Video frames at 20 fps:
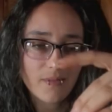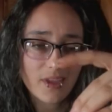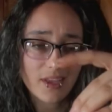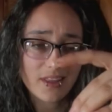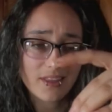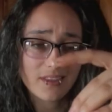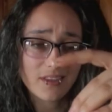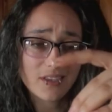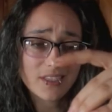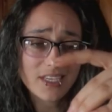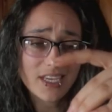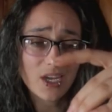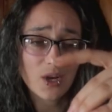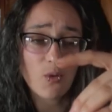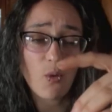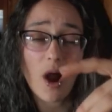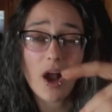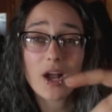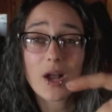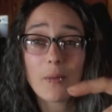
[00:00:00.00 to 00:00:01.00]
It looks like
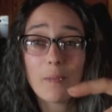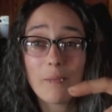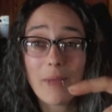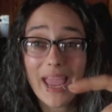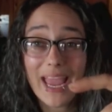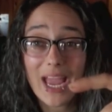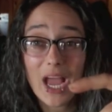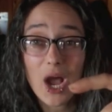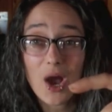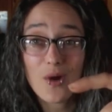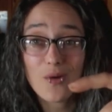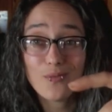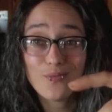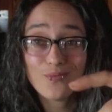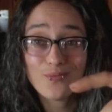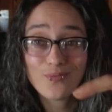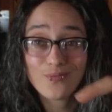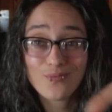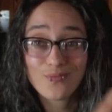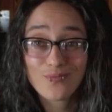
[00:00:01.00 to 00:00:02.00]
guacamole.
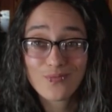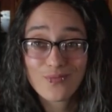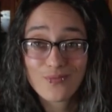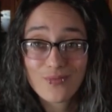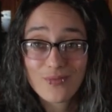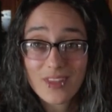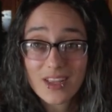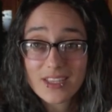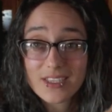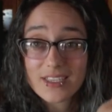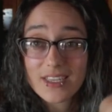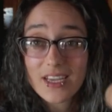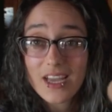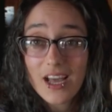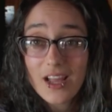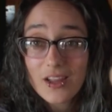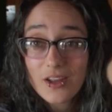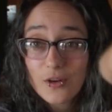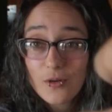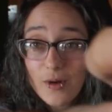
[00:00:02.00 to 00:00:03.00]
It's the
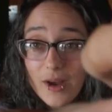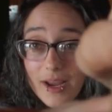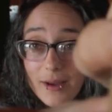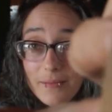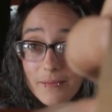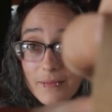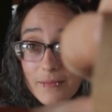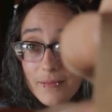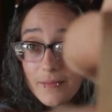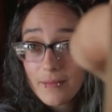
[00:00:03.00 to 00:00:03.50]
colorway.